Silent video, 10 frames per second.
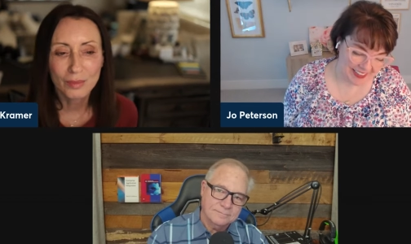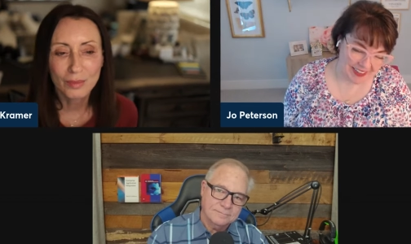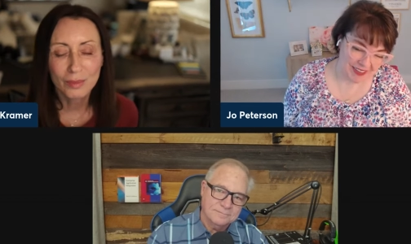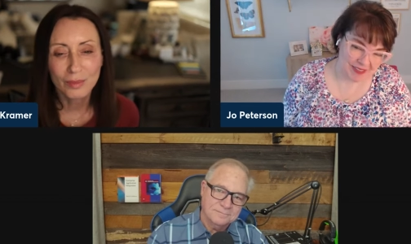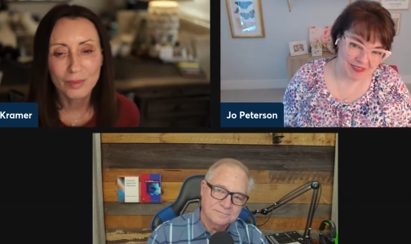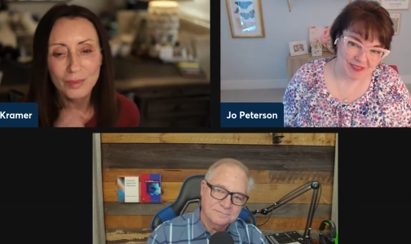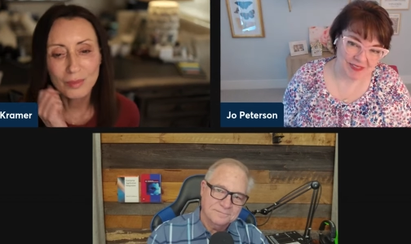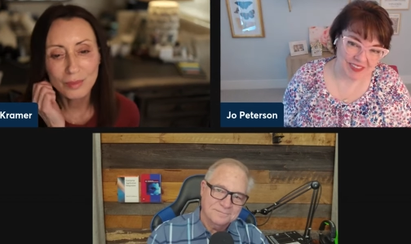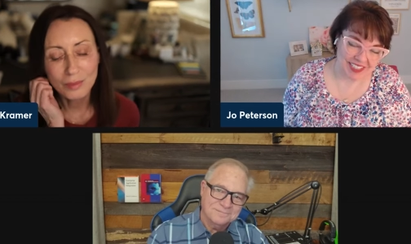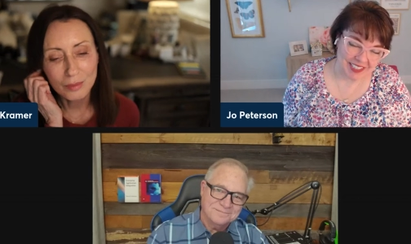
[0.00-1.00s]
Speaker 1: um,
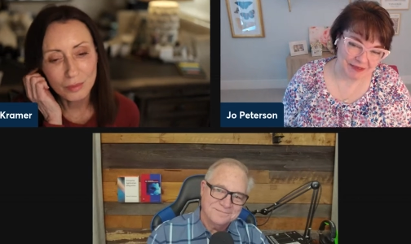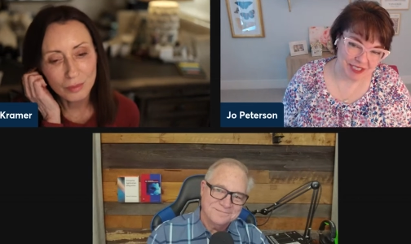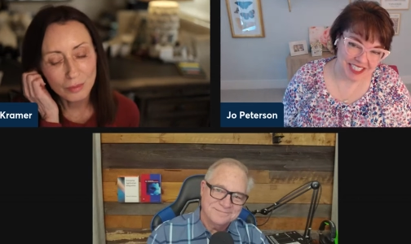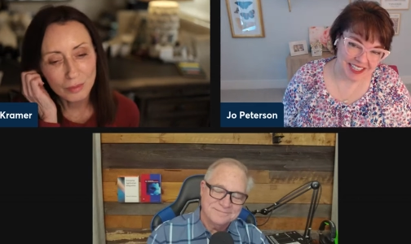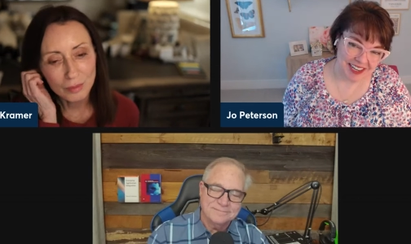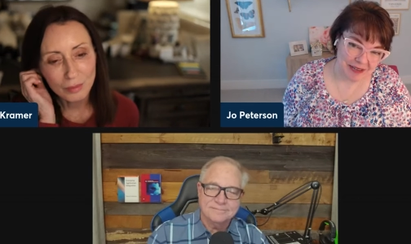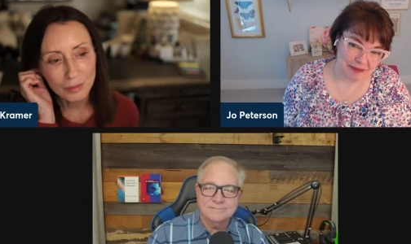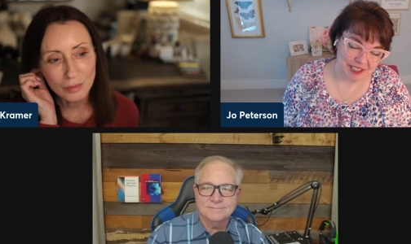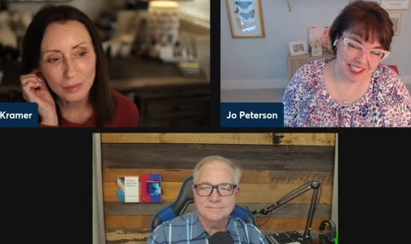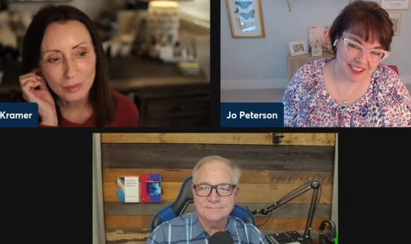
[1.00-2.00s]
when it comes to the
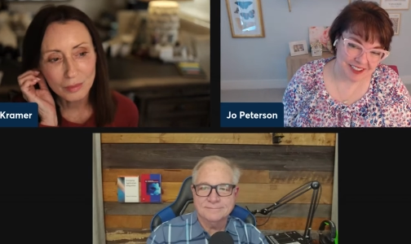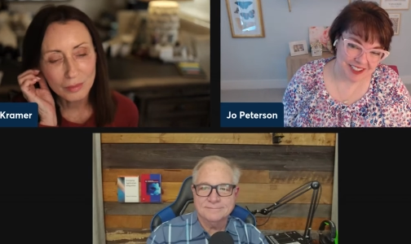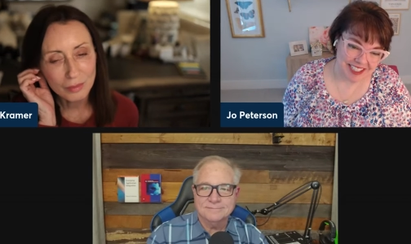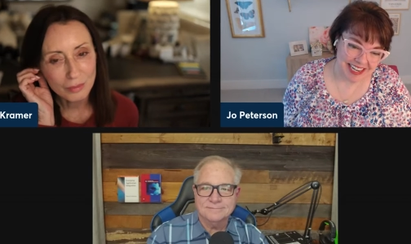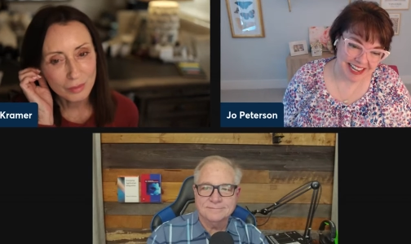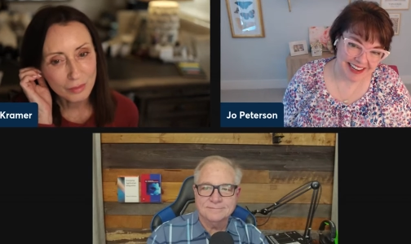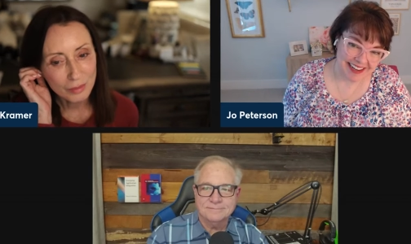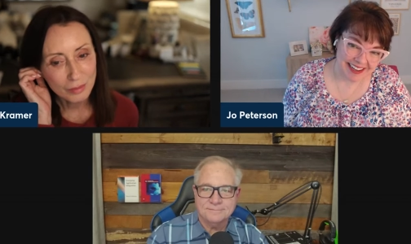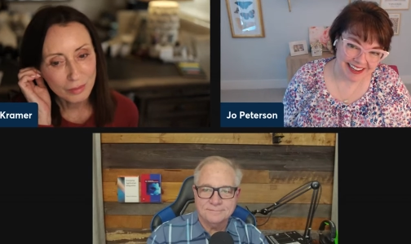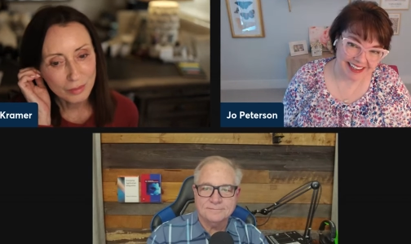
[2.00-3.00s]
hyperscalers and
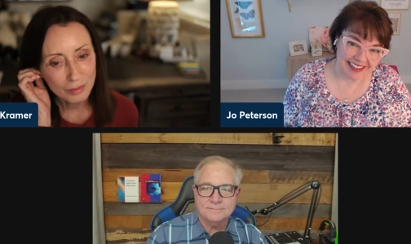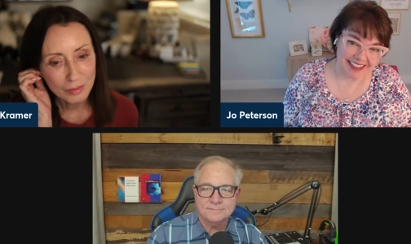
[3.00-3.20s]
AI.